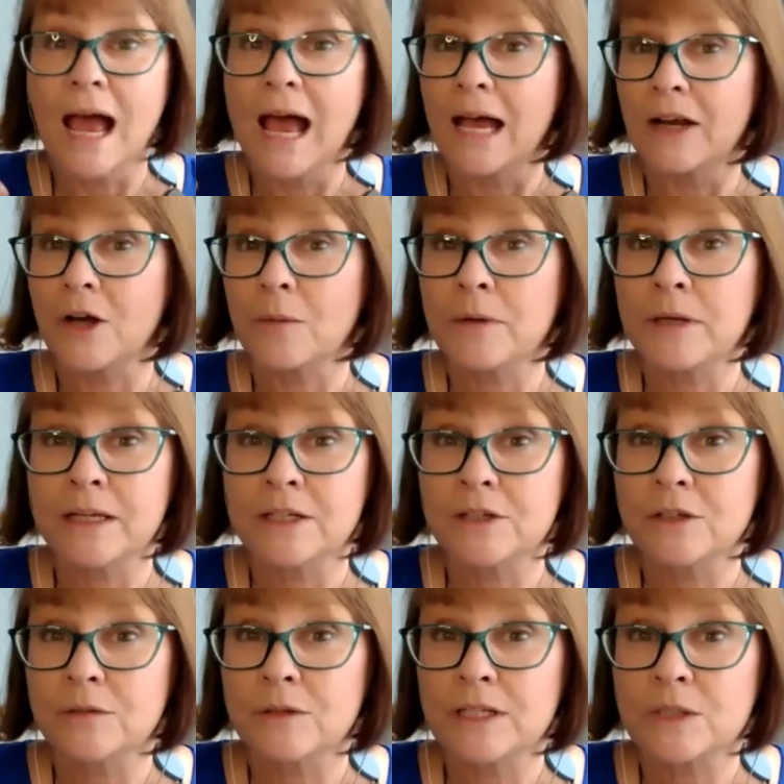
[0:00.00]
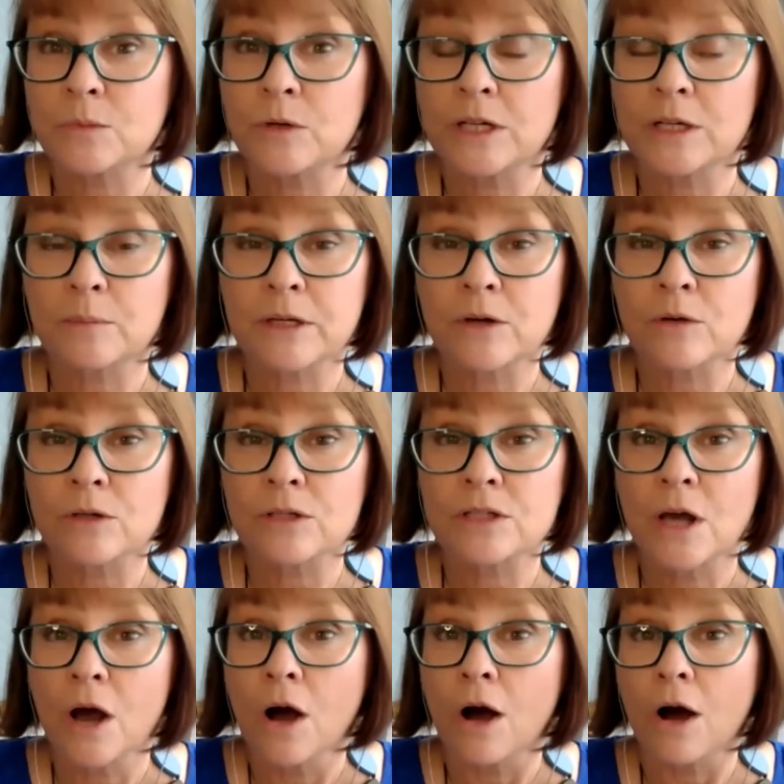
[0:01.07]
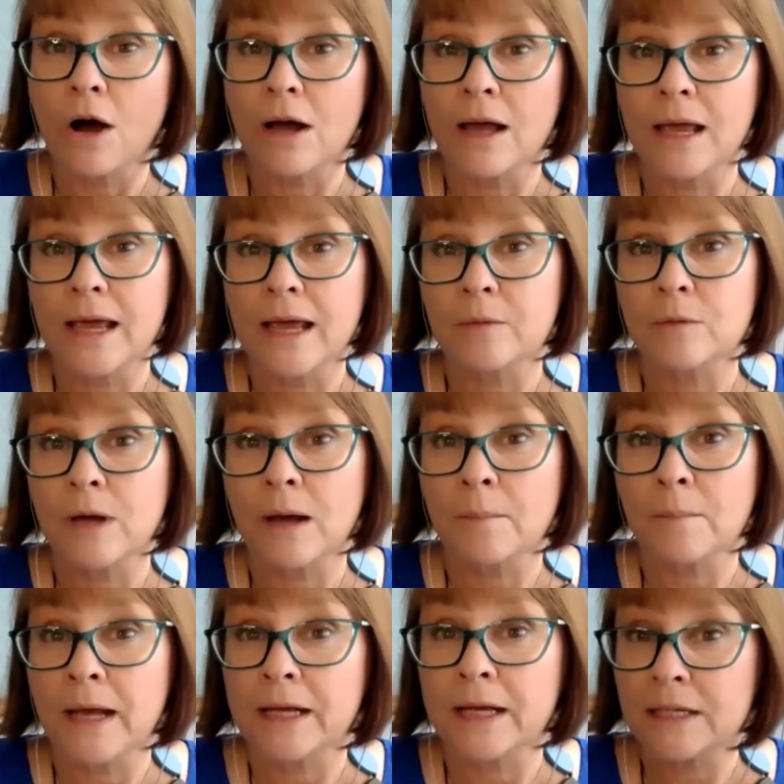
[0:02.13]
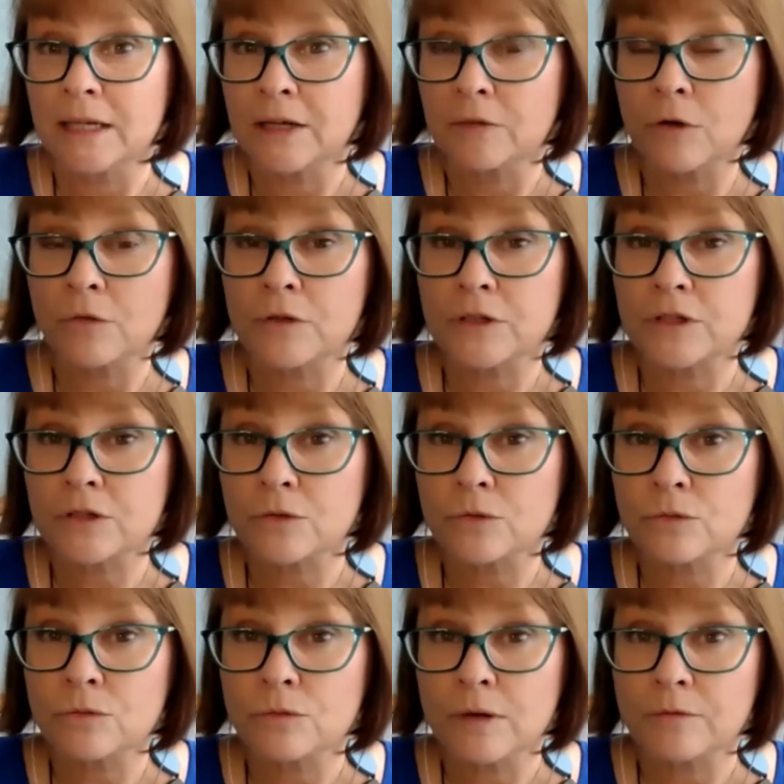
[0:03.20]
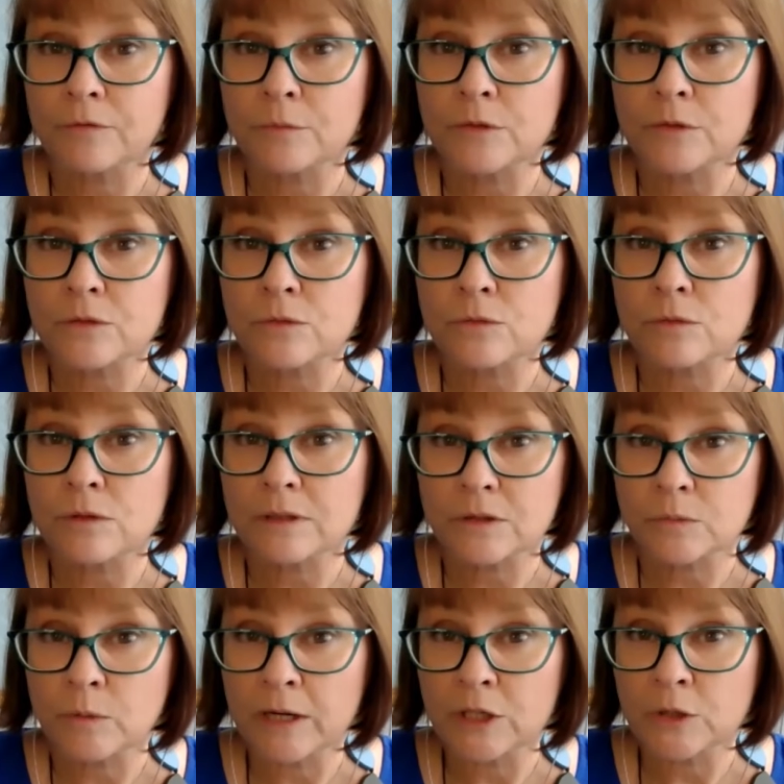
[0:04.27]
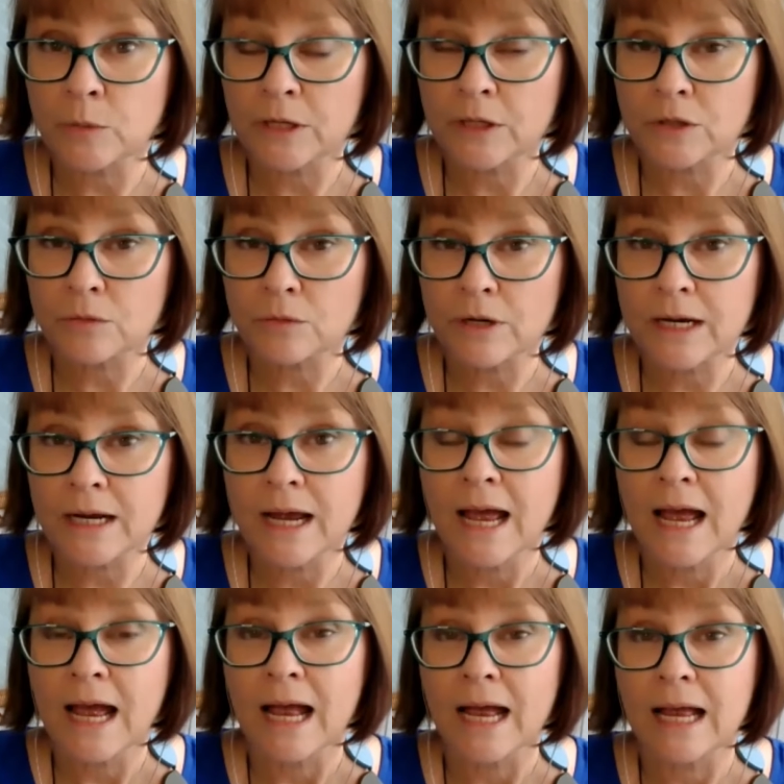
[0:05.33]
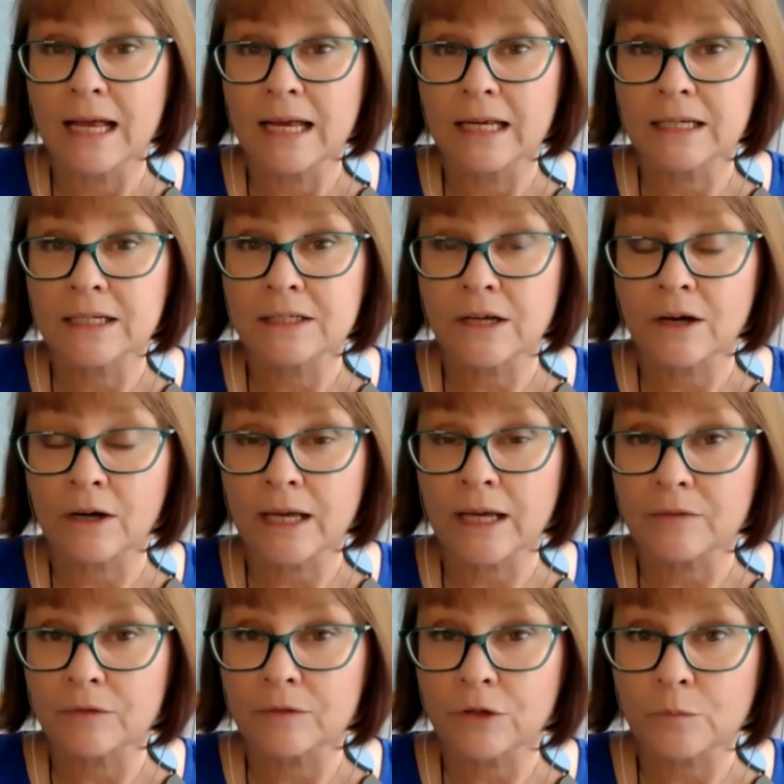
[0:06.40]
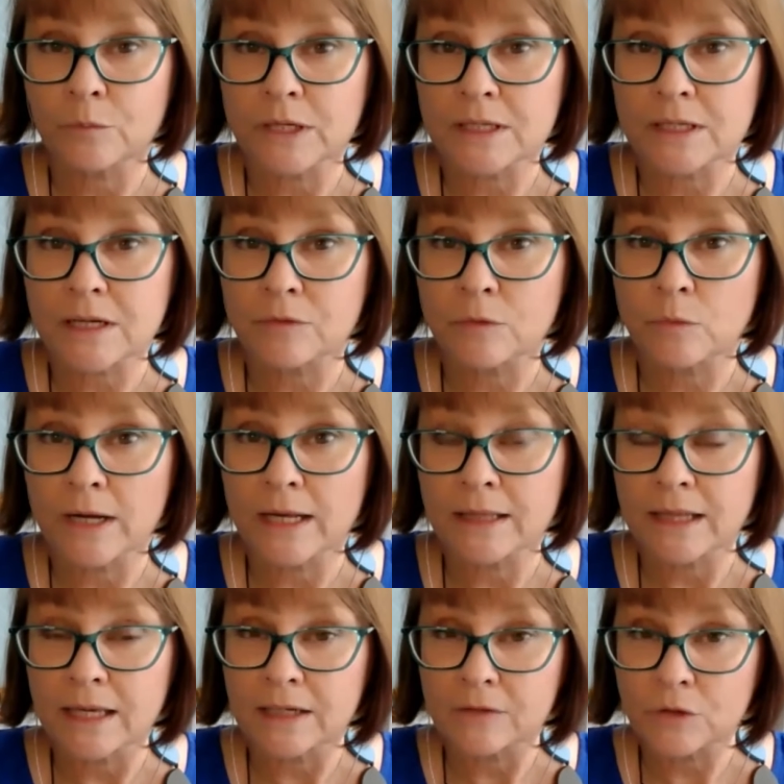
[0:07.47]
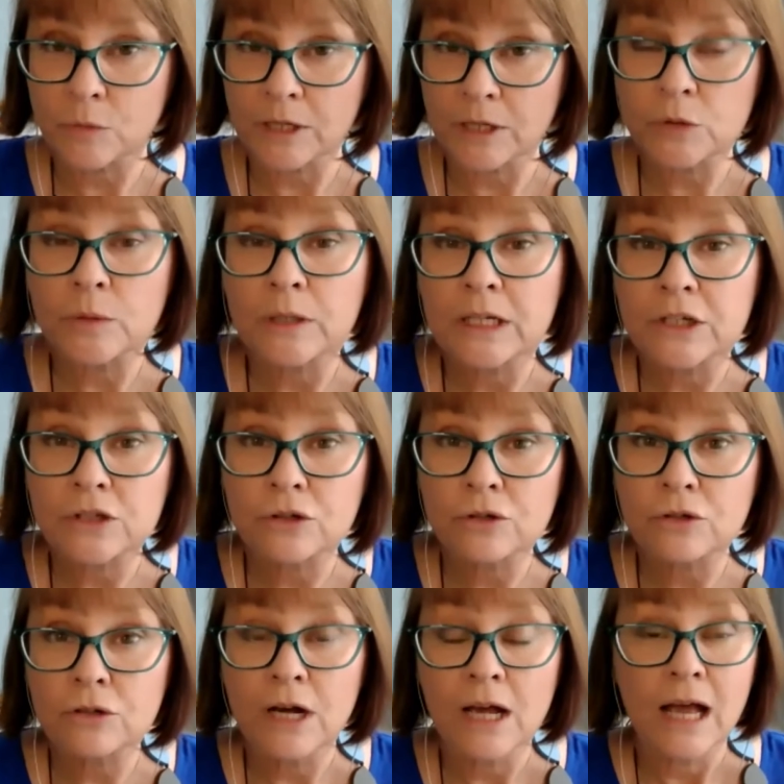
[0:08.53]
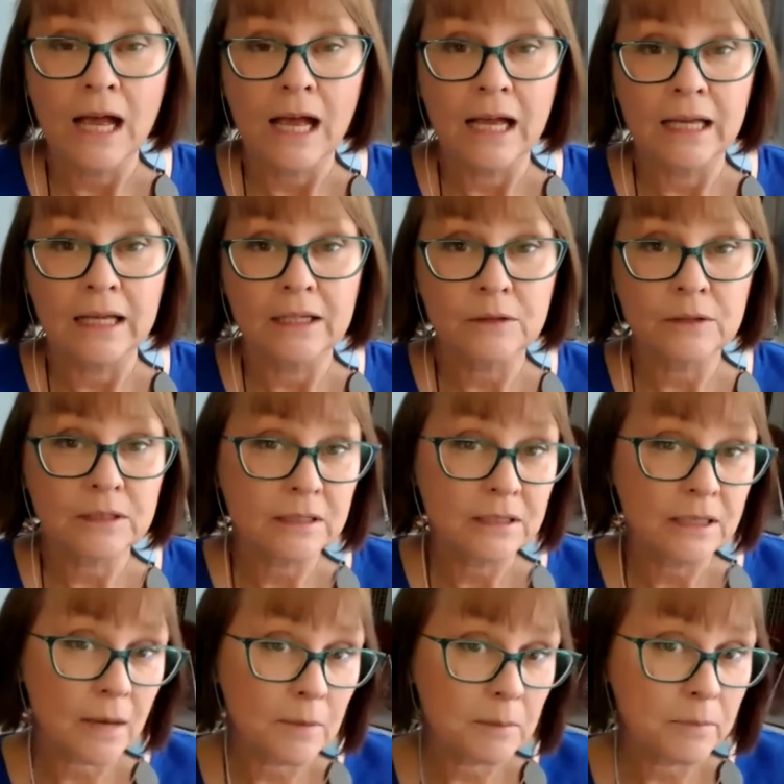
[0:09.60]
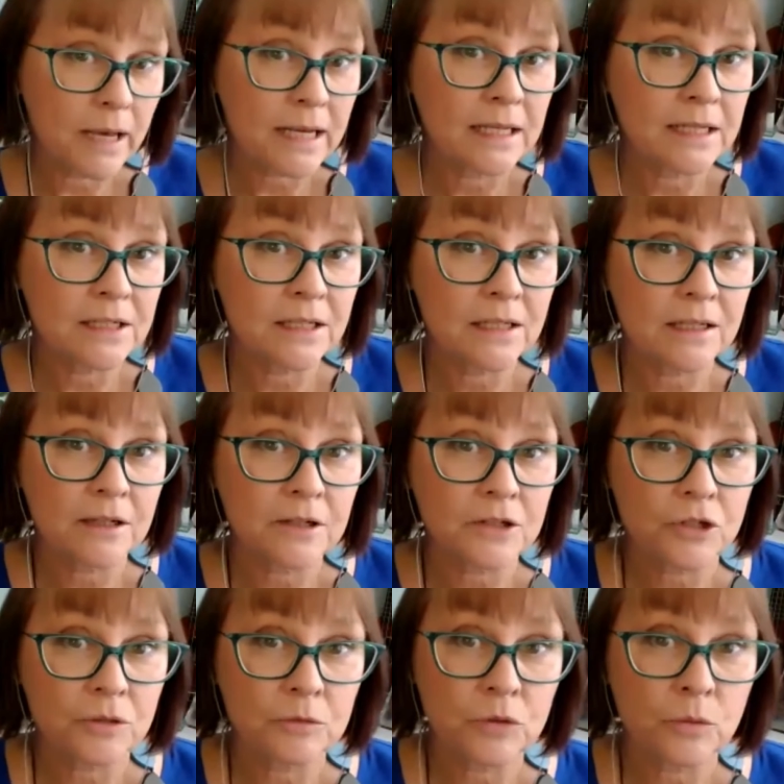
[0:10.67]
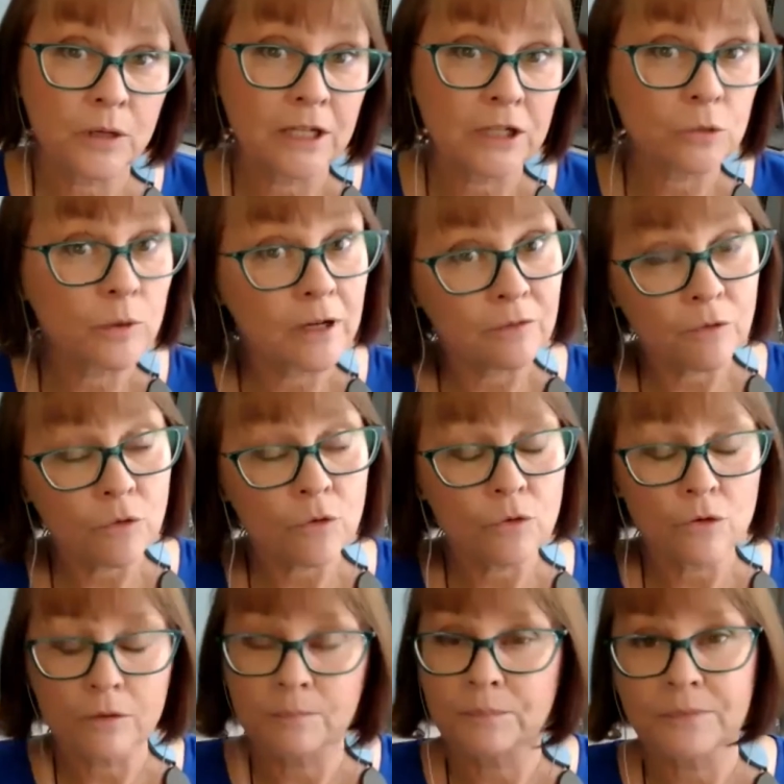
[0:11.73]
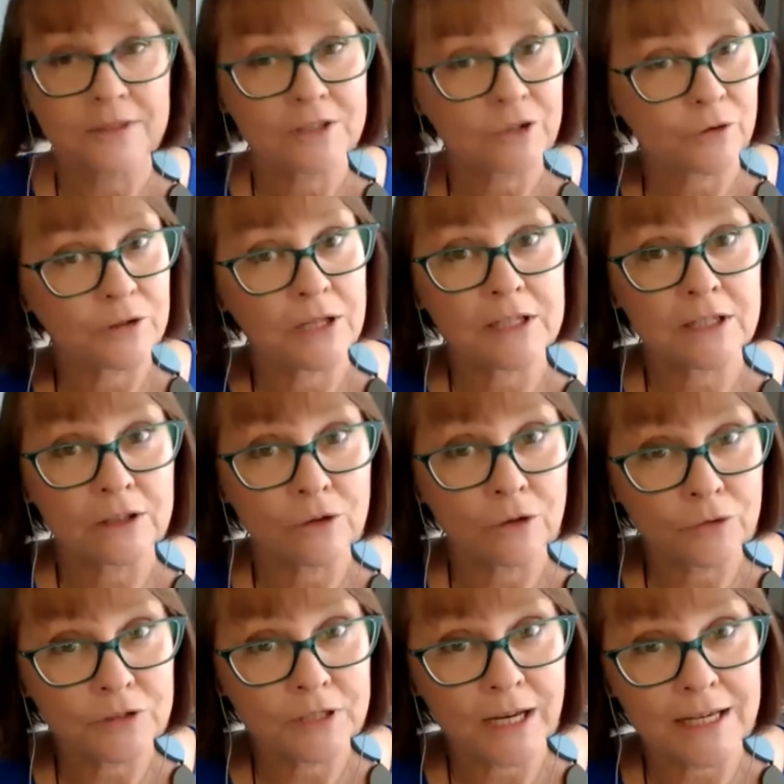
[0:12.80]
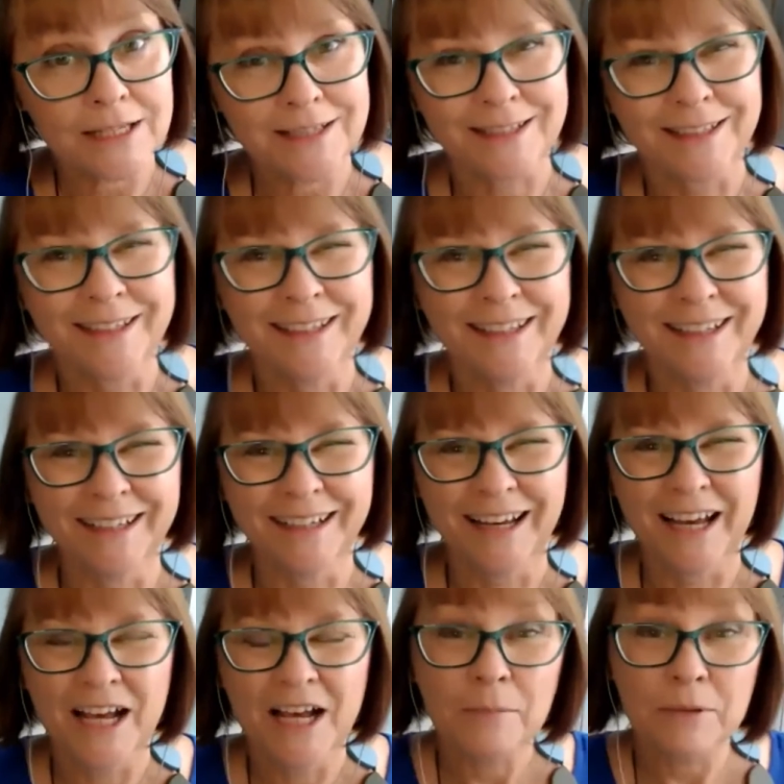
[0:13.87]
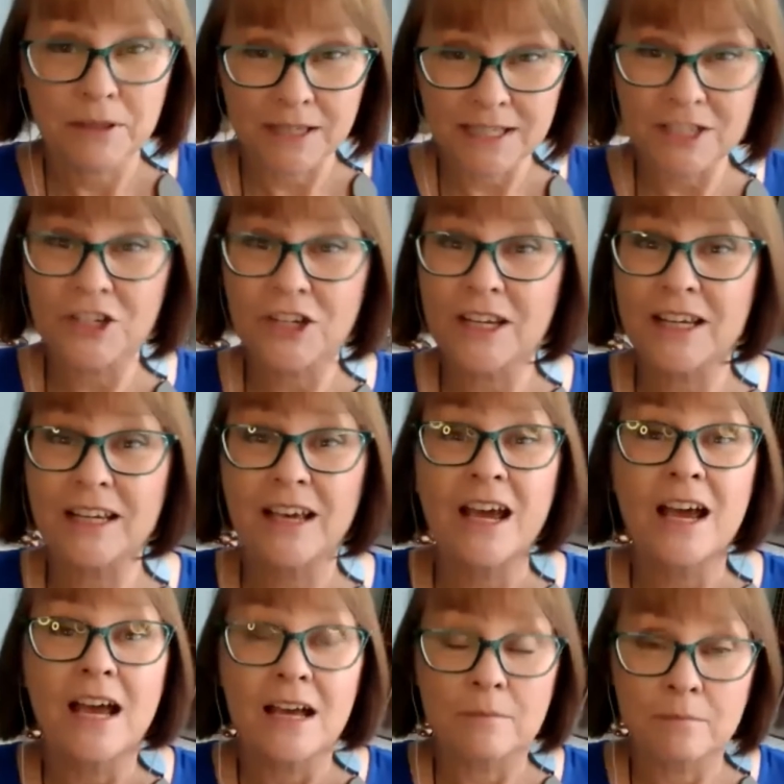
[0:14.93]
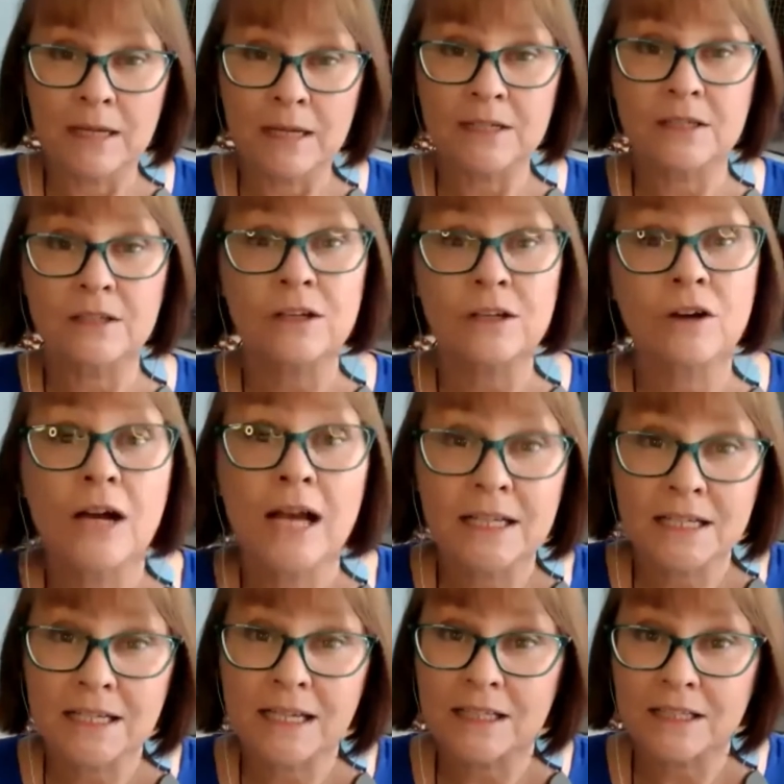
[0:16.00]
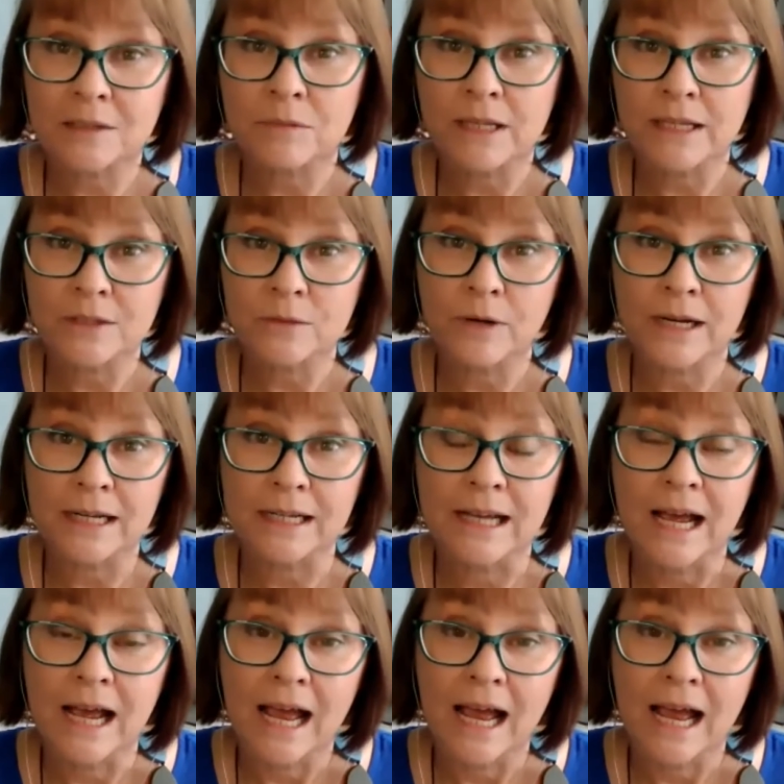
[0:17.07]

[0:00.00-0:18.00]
And I'm here this week because I had a year off at school, from school 2023, and I gave a lot of my stuff away at the end of 2022, and coming back into the classroom in 2024. Sorry, that's a lot of dates. But this year had meant that I had to get some things ready.